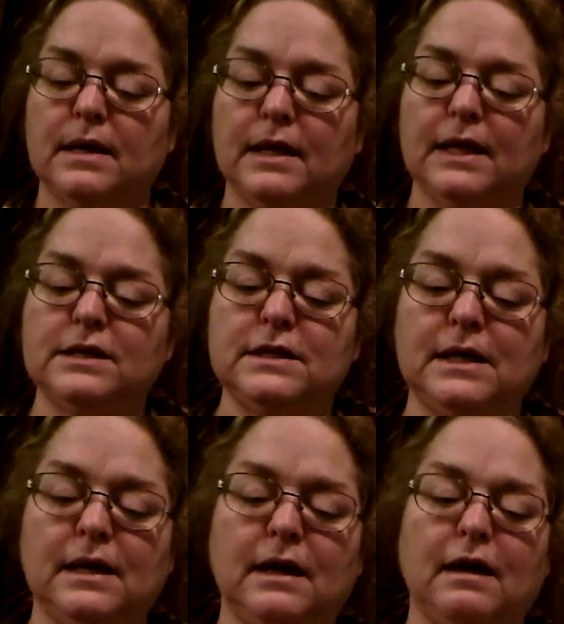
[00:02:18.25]
let's
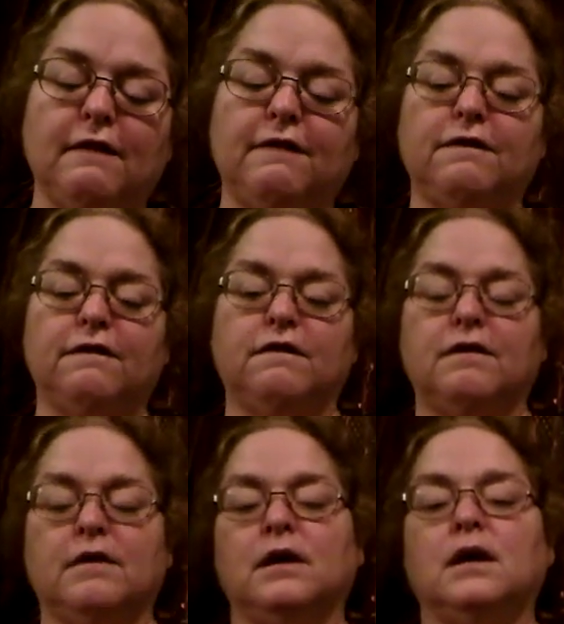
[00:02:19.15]
see
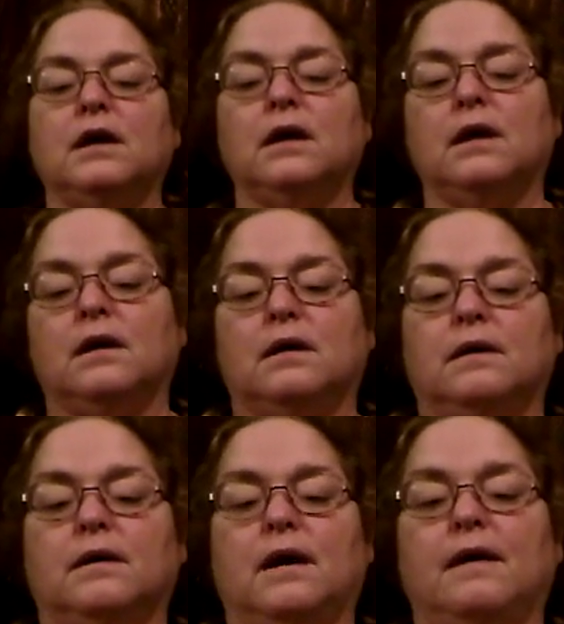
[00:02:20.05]
if
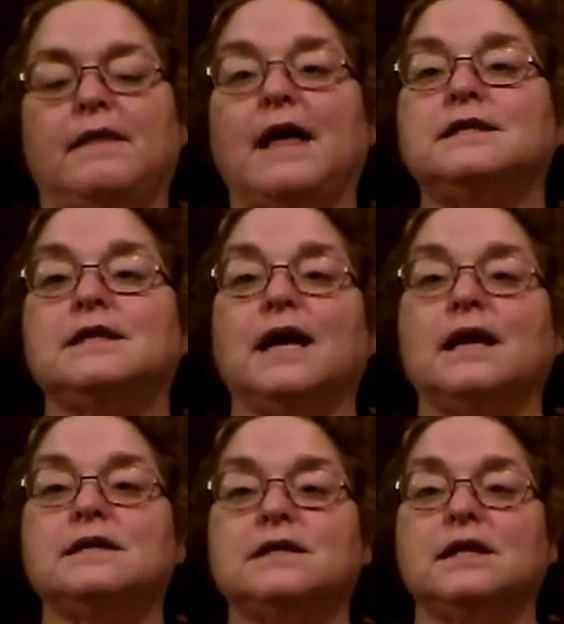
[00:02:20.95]
that's the
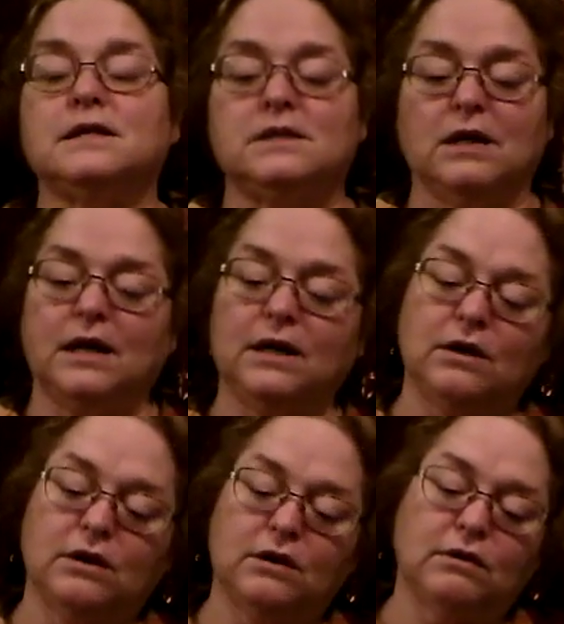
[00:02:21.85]
case. Is Donnie
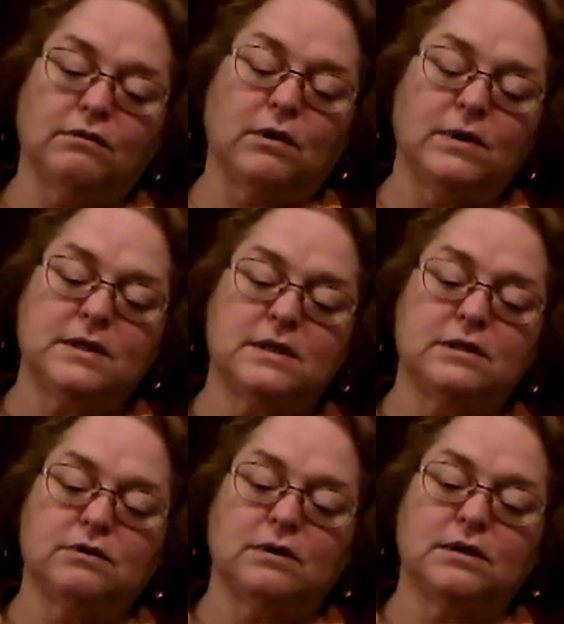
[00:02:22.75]
going to throw his
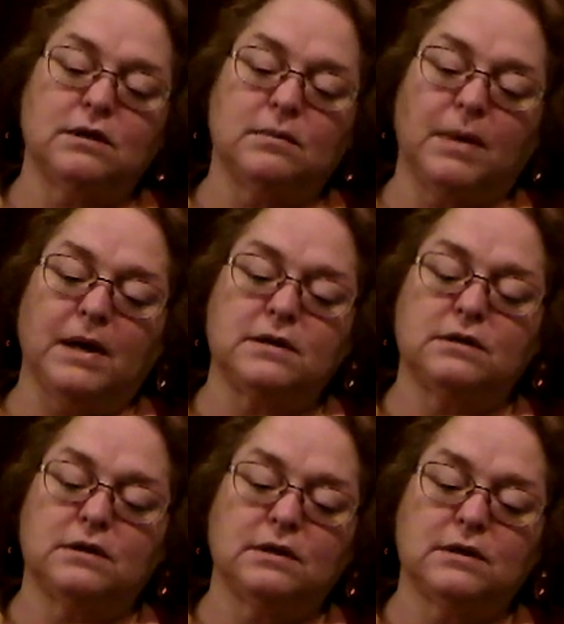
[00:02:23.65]
sister under the
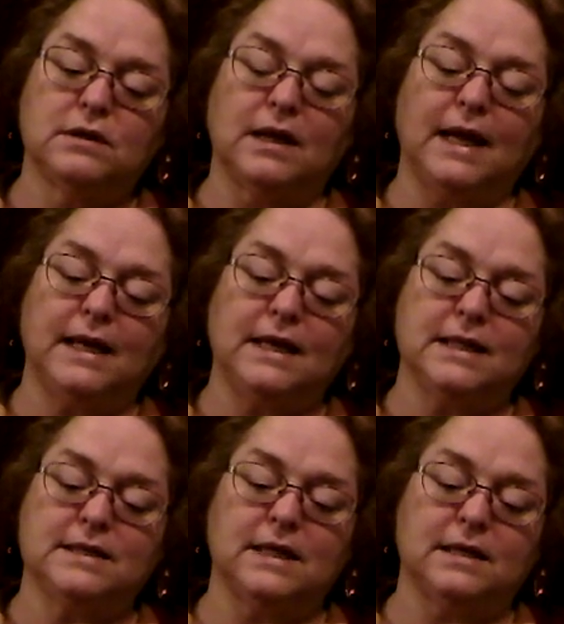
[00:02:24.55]
bus to lighten
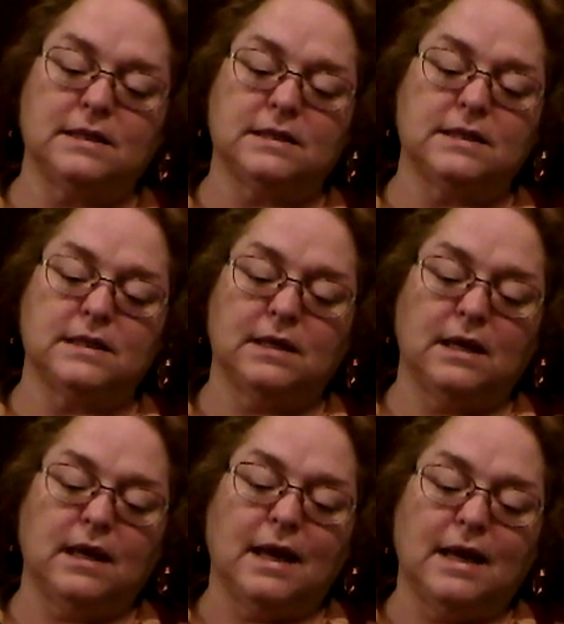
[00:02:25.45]
his sentence?
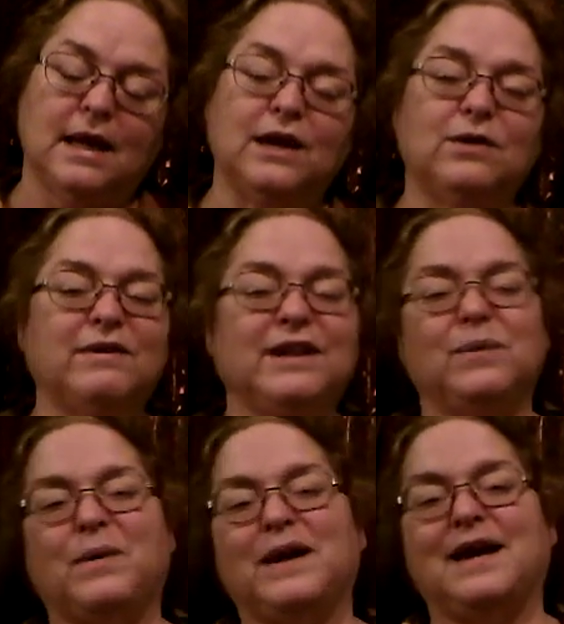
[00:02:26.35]
I
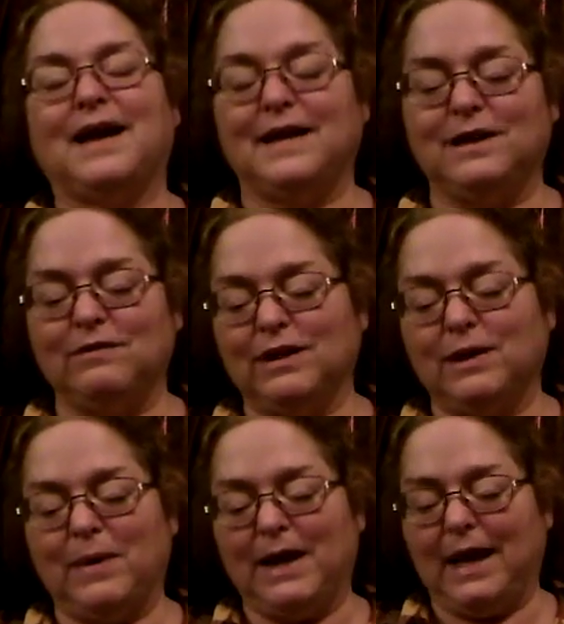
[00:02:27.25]
didn't
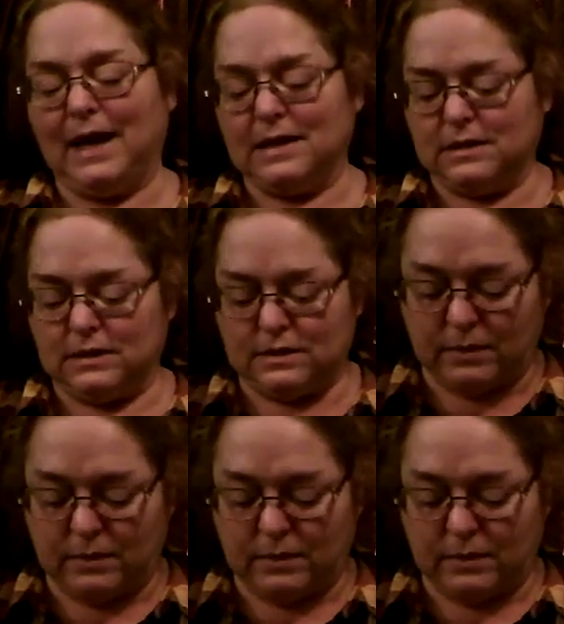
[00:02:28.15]
really want to ask this